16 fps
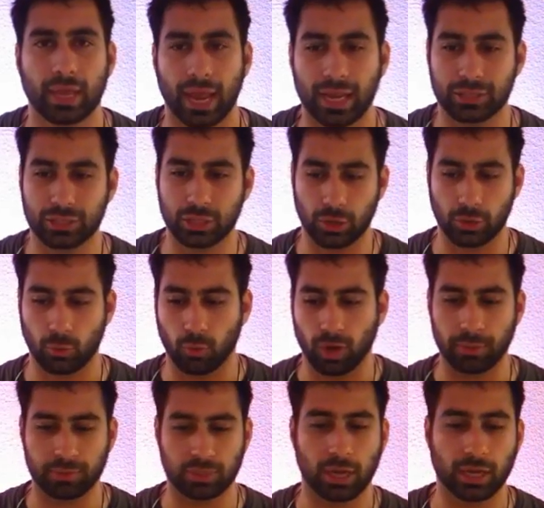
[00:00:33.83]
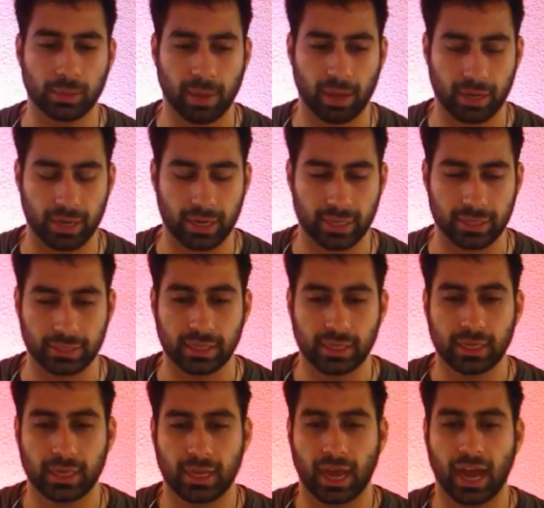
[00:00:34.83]
And so what I'm talking about is,
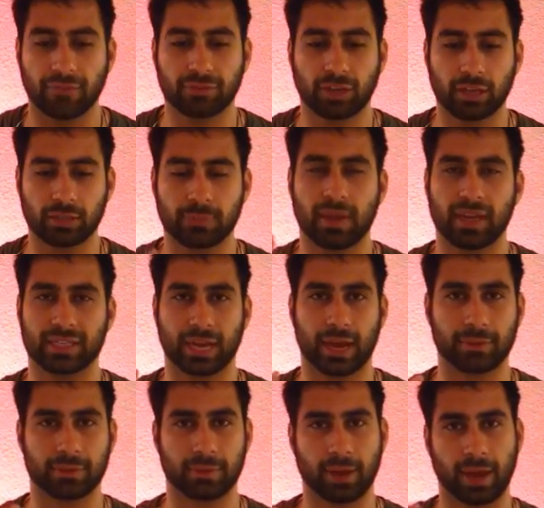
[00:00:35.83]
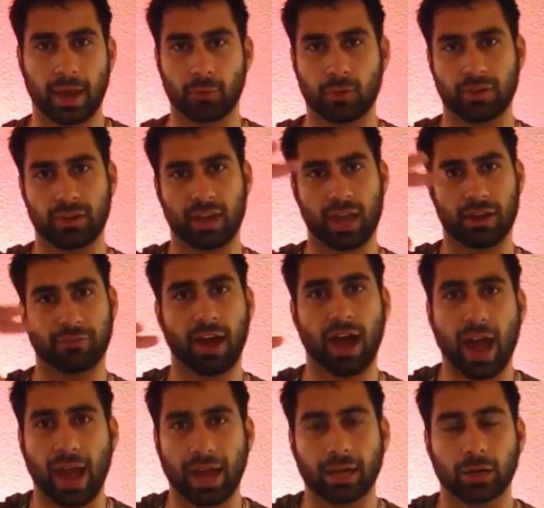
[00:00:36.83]
I've talked many times about how we kind of
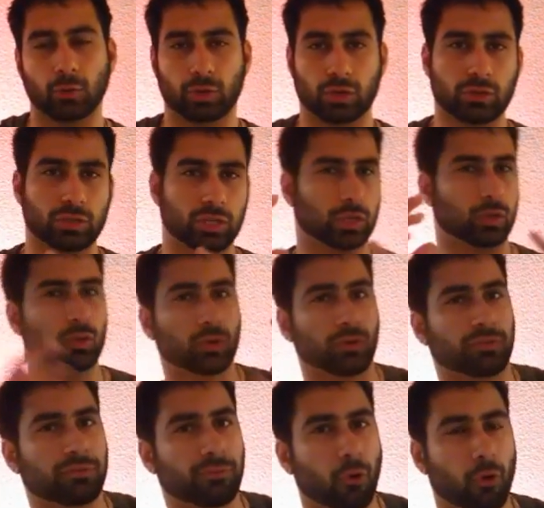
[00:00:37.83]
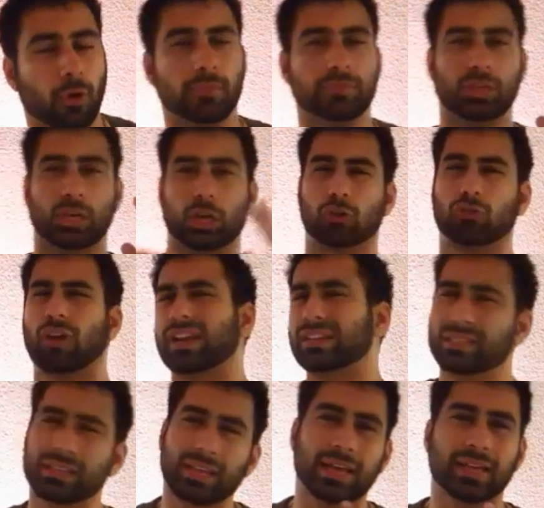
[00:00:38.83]
hire using Google Forms and
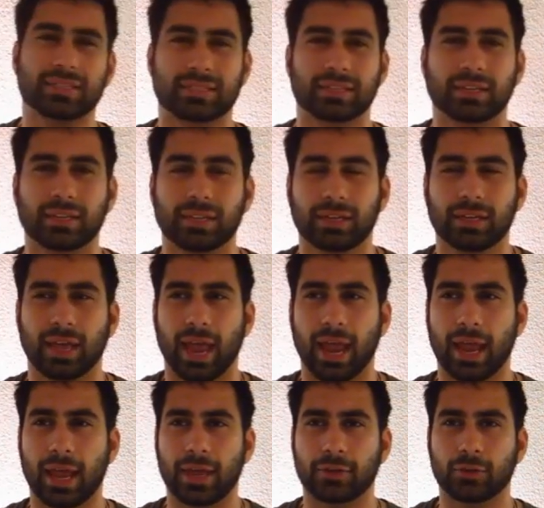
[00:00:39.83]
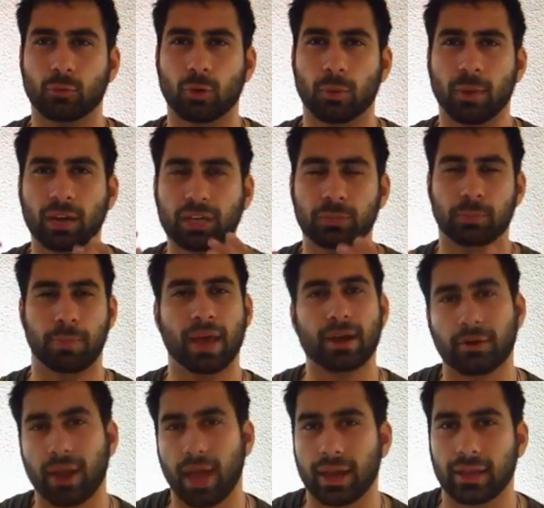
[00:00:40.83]
Craigslist, and we're much
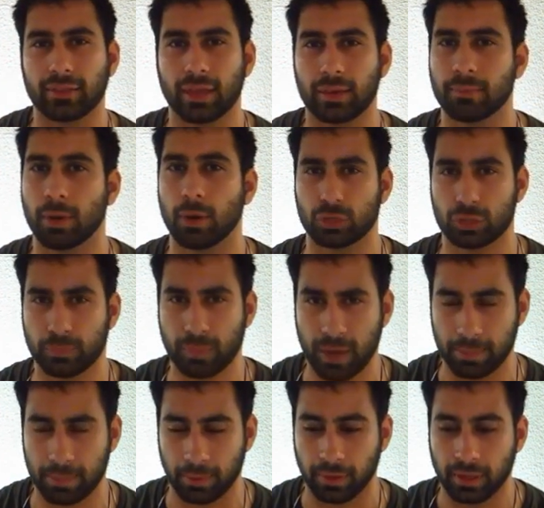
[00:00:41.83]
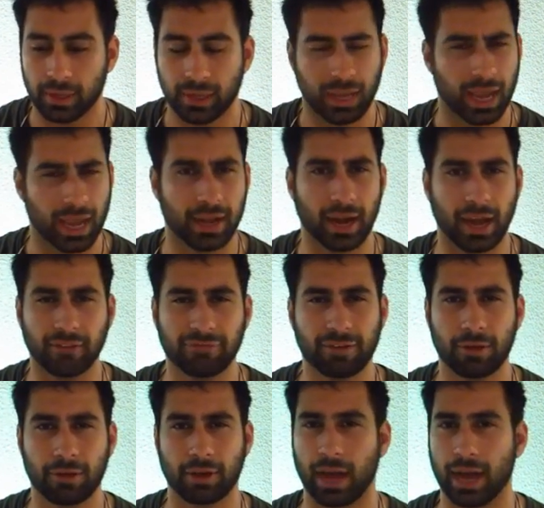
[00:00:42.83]
better at it than most people. And I
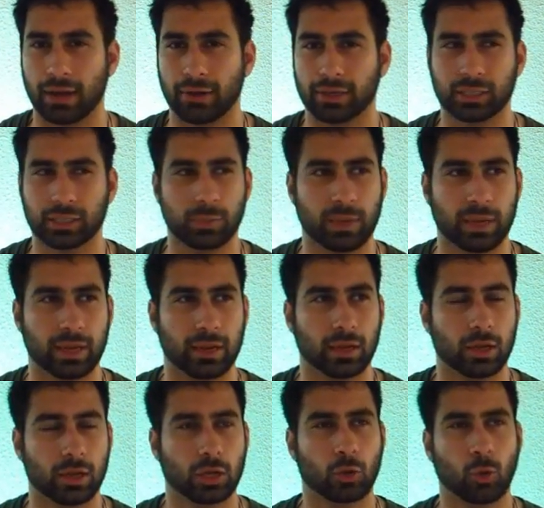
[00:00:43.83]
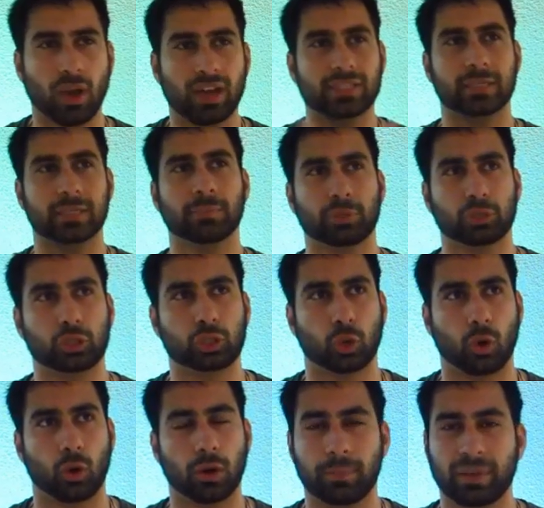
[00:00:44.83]
found hiring to be quite a simple
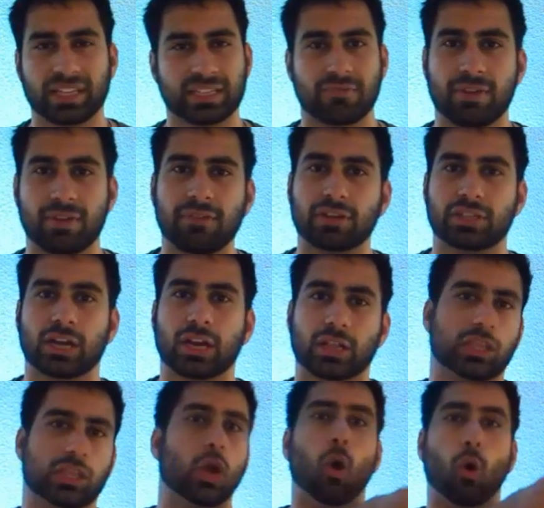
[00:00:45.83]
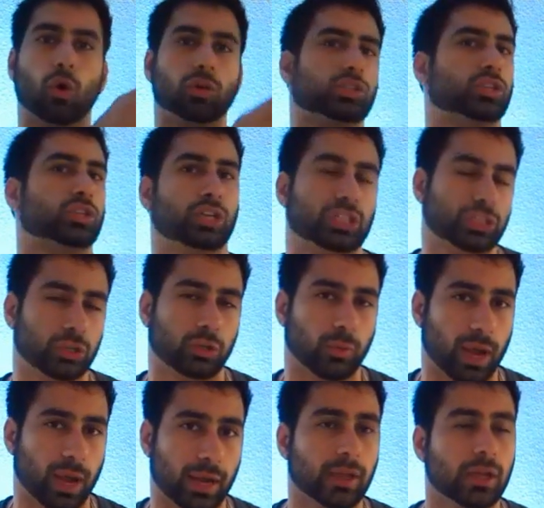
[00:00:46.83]
chore because I've never done it the old traditional
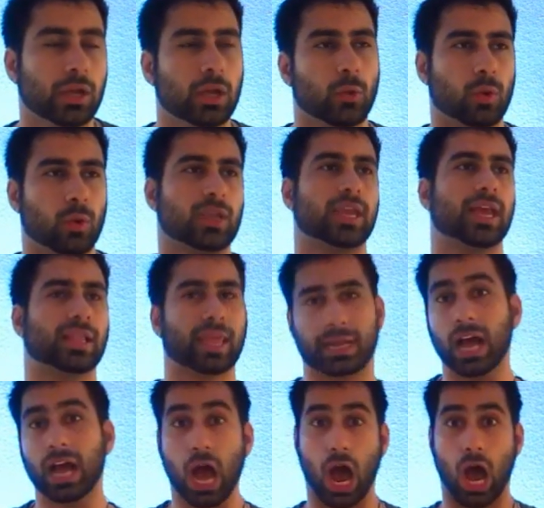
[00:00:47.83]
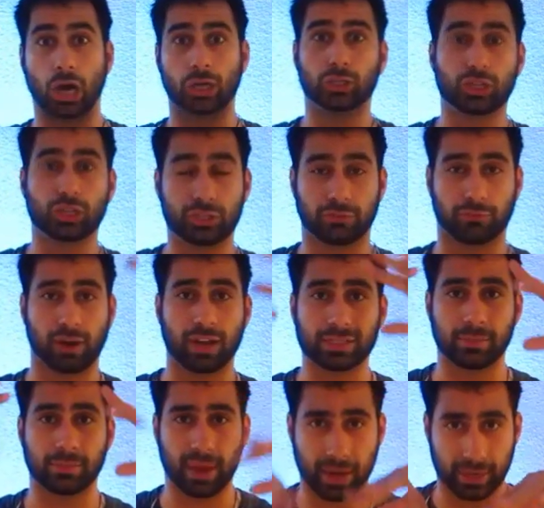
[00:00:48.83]
way where you get like hundreds of
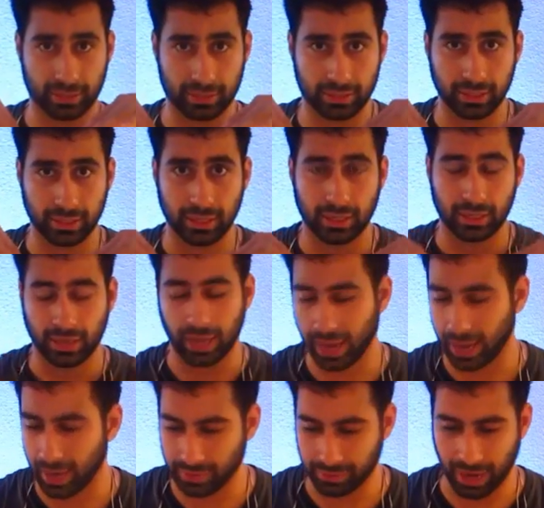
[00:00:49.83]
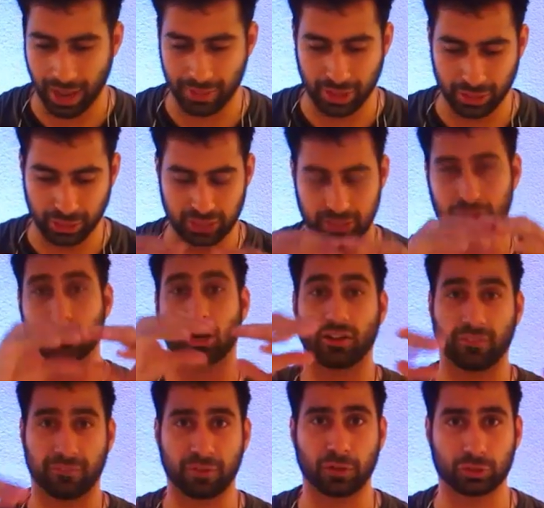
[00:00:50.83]
resumes and then just try
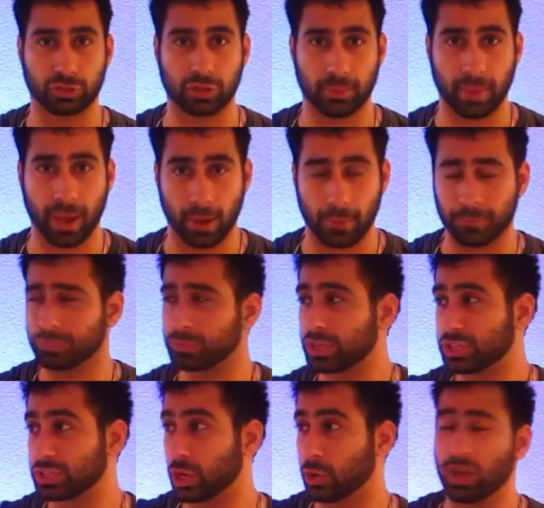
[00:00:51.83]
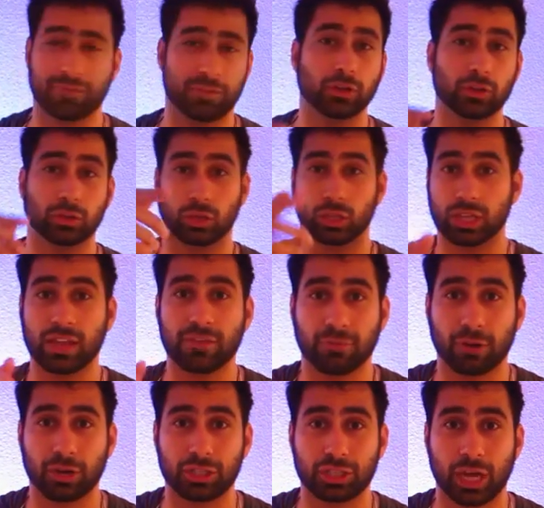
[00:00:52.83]
to filter them out. So if you're looking
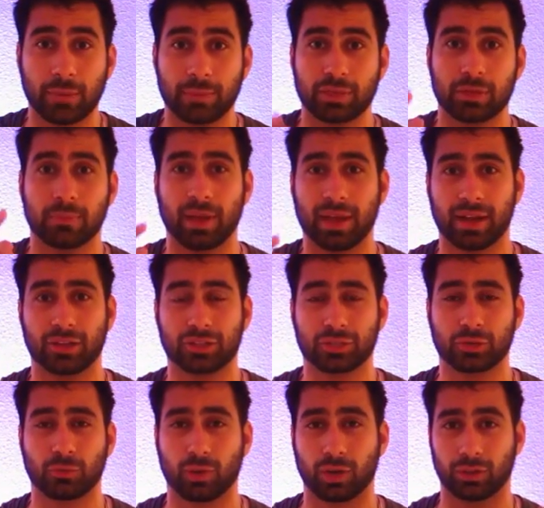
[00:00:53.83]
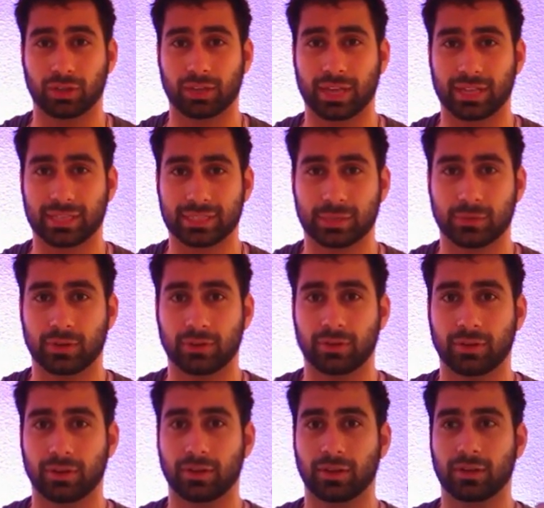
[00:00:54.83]
for a job, you might also want to look at
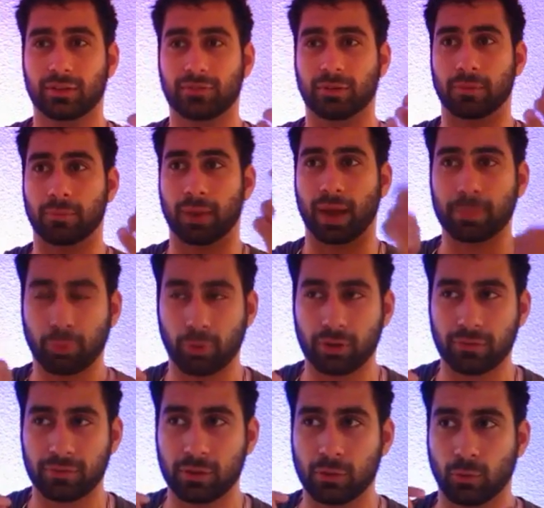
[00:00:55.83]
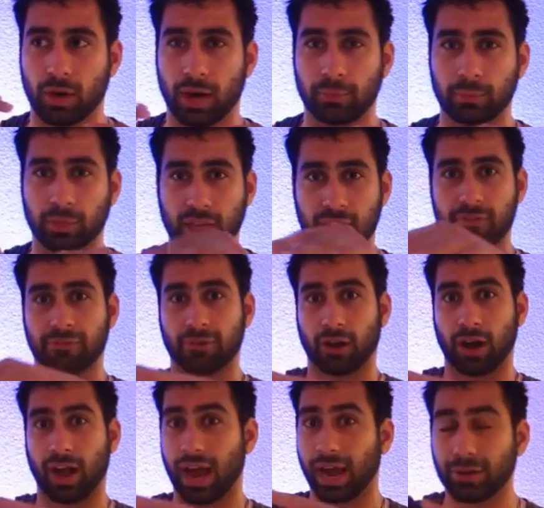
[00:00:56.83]
someone from my point of view where I'm looking
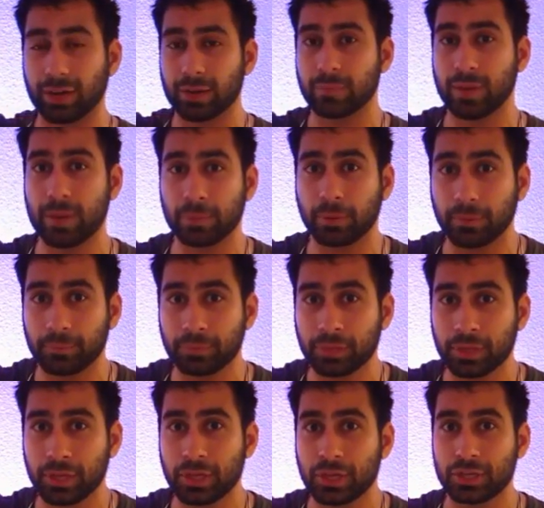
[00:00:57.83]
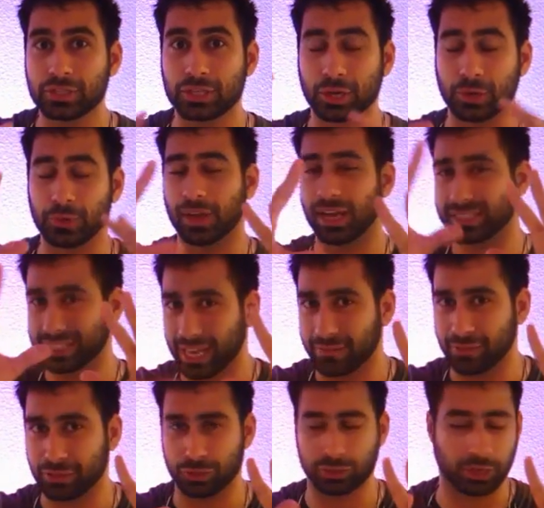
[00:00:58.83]
for hiring people. So it's
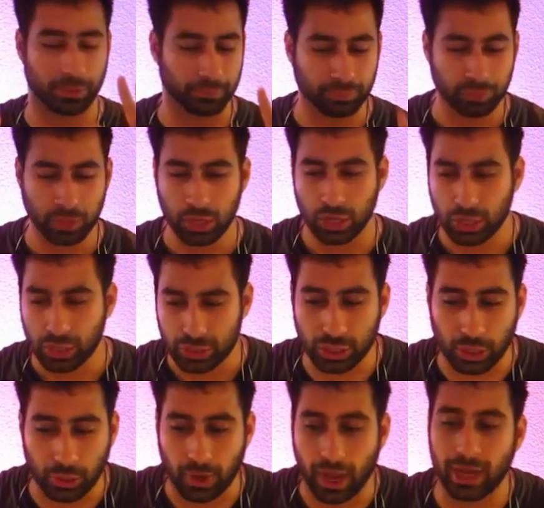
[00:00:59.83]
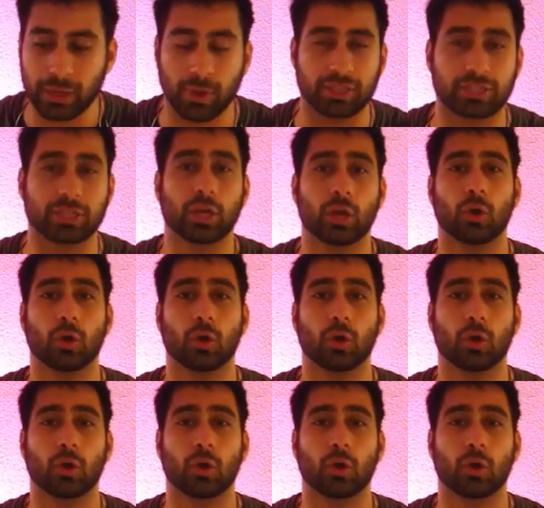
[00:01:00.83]
kind of interesting. So anyways,